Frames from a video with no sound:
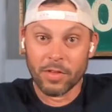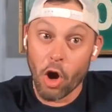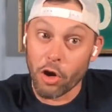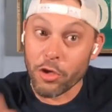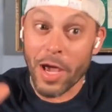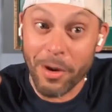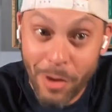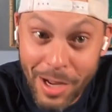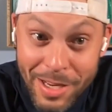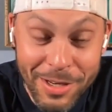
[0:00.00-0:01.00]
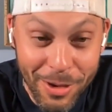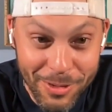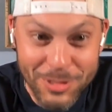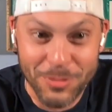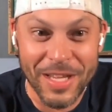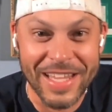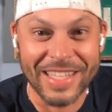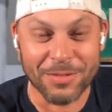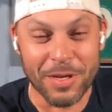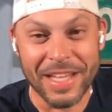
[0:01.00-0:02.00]
No, you got it right. No, it's we.
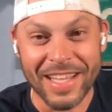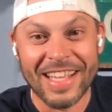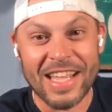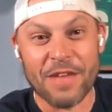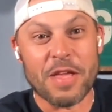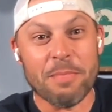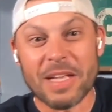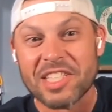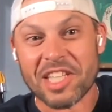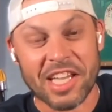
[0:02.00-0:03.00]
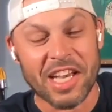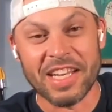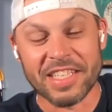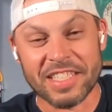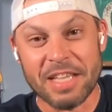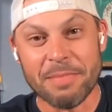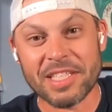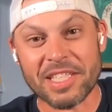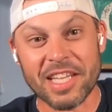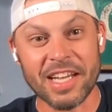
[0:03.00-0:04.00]
It's we. If he missed the cut, it's he
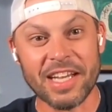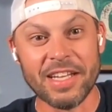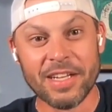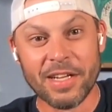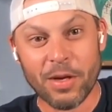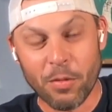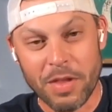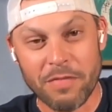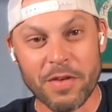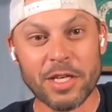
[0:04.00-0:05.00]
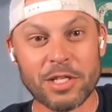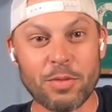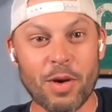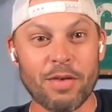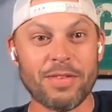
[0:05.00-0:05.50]
missed the cut. We finished 12th.